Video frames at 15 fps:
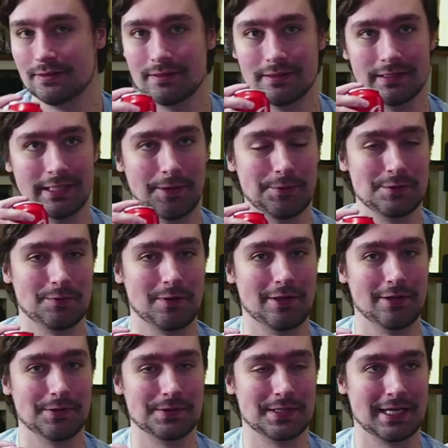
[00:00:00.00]
that was one of
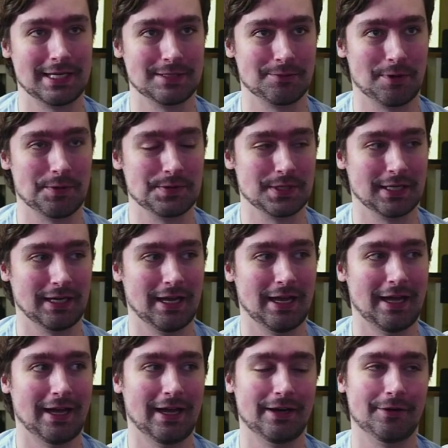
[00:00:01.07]
those things where I was like,
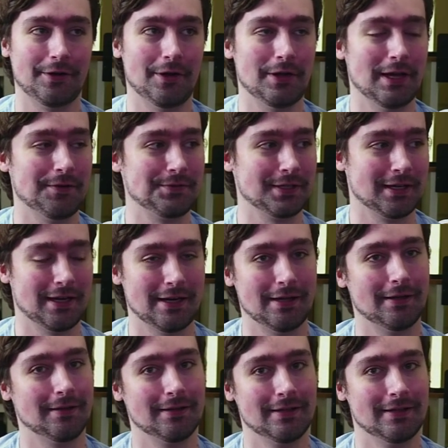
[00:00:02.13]
ah, I don't know. You have to kind
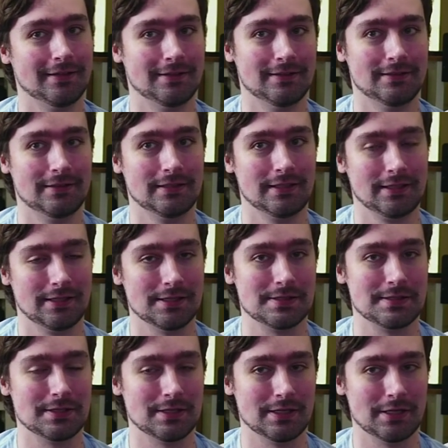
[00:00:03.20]
of, because
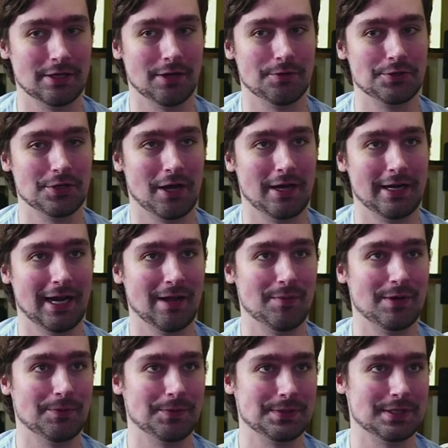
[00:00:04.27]
you know, John
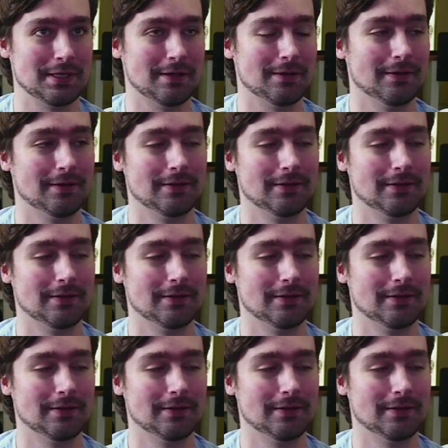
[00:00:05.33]
Hammond was a,